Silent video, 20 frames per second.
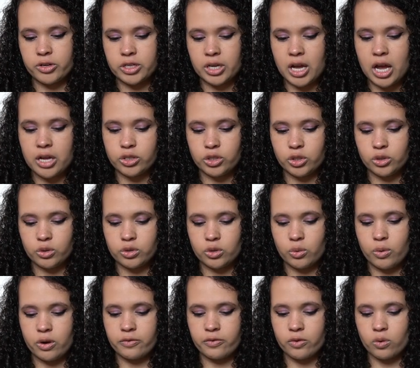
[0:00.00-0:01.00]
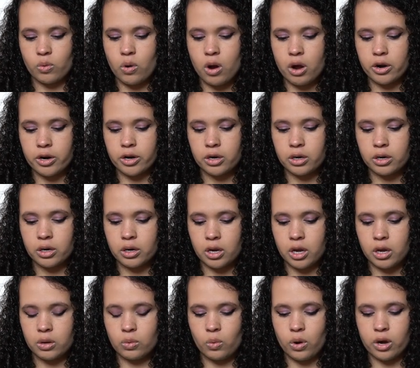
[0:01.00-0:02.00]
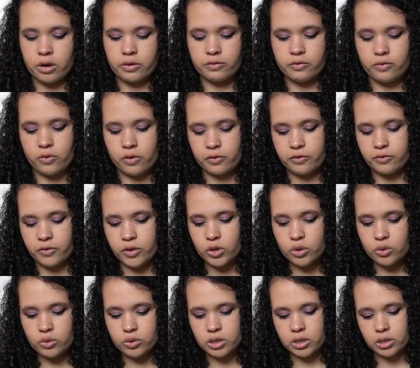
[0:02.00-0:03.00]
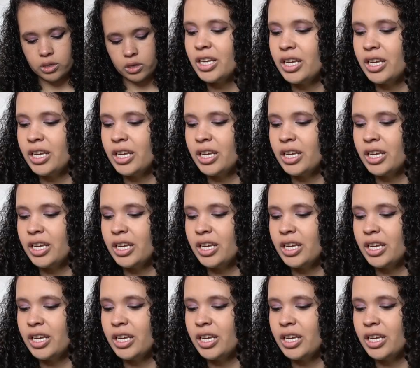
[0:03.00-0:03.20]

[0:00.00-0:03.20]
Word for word: So I got two, so one for water and one for food.